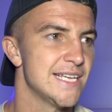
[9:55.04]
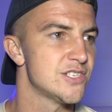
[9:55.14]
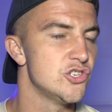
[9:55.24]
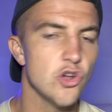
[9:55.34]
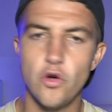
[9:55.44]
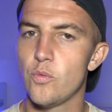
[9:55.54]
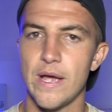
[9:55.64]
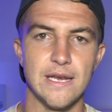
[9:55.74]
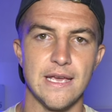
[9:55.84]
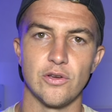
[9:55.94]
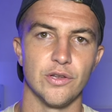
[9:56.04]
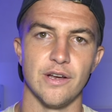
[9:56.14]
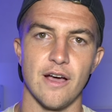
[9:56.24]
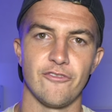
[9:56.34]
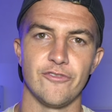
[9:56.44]
is nowhere near good
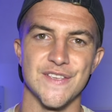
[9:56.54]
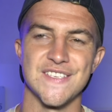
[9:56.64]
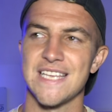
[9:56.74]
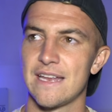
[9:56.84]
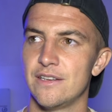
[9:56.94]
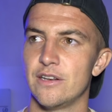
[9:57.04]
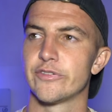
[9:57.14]
enough for the standard